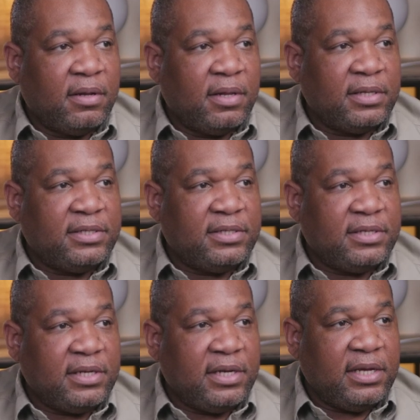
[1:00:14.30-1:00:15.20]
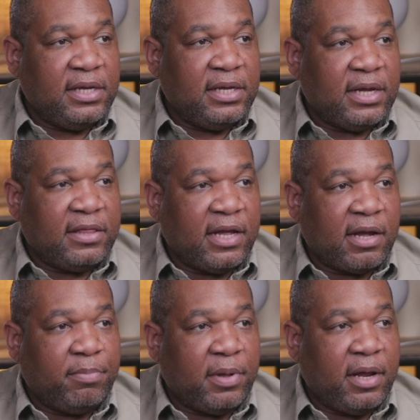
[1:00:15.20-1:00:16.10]
Let's see. I think
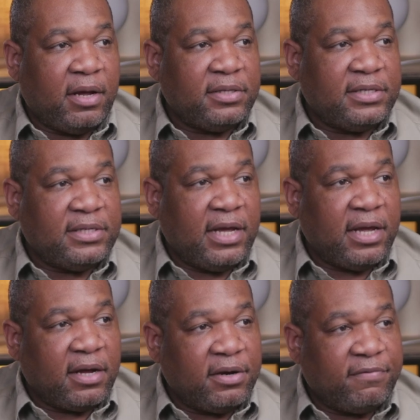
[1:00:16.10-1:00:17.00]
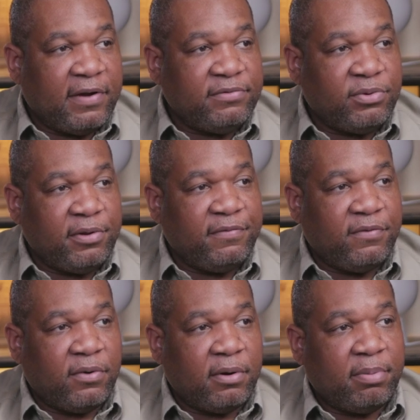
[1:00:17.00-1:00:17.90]
I plan on staying under
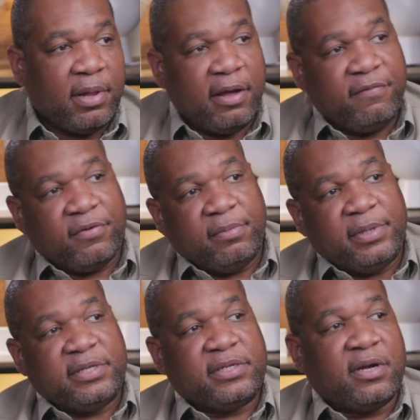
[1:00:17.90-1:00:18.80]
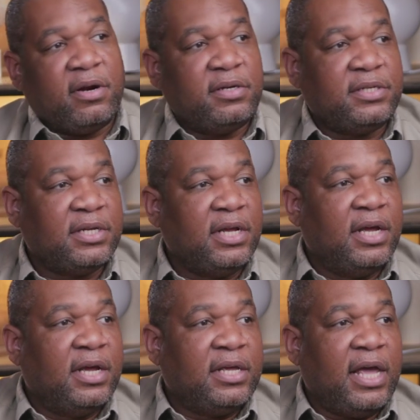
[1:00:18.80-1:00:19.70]
524 and applying for the business cards.
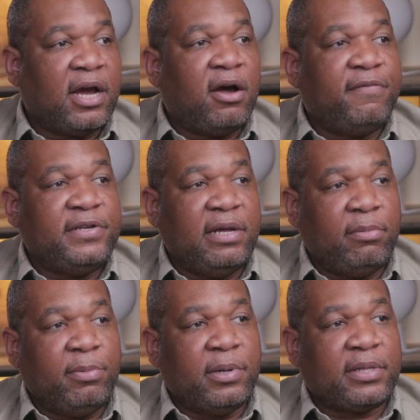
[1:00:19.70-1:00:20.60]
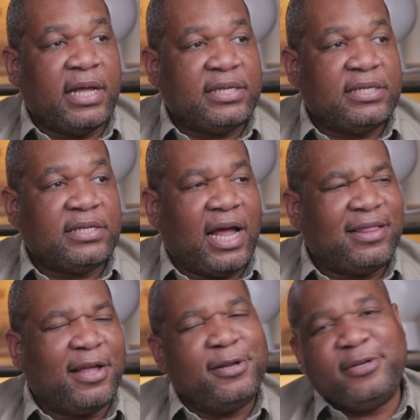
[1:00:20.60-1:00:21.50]
Yeah, coffee table book. That's, I
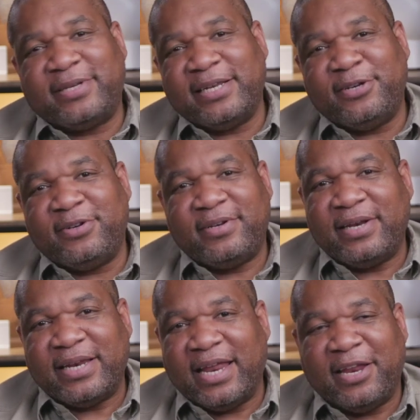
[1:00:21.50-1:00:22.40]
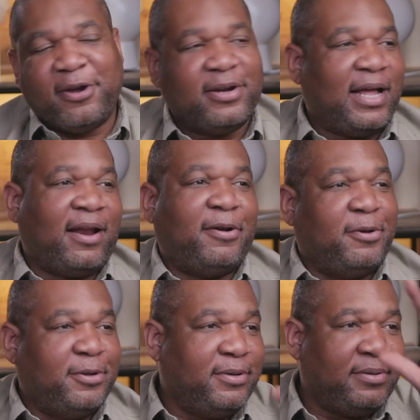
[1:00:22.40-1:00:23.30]
thought you said you didn't get any cards. I don't
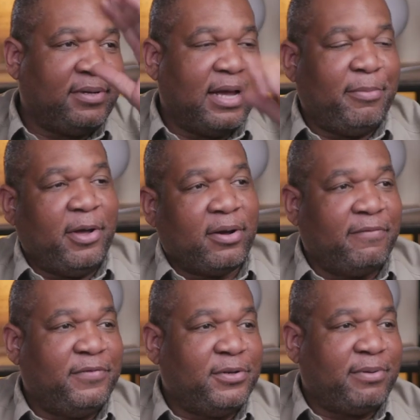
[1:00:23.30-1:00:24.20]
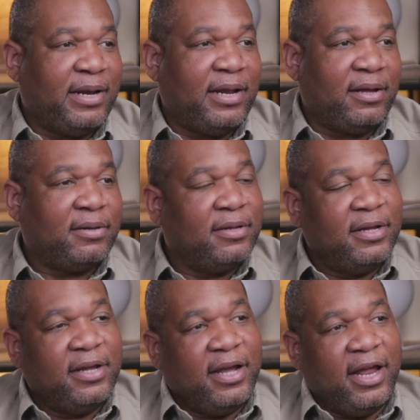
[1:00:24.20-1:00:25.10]
know. You got me all confused right now.
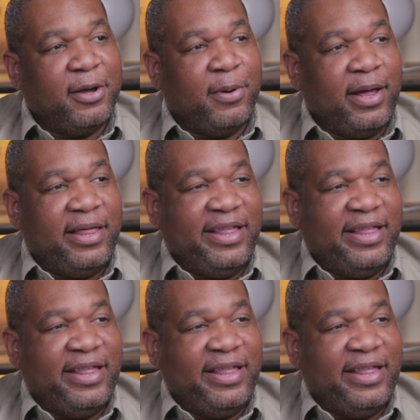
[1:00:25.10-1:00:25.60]
Anyway,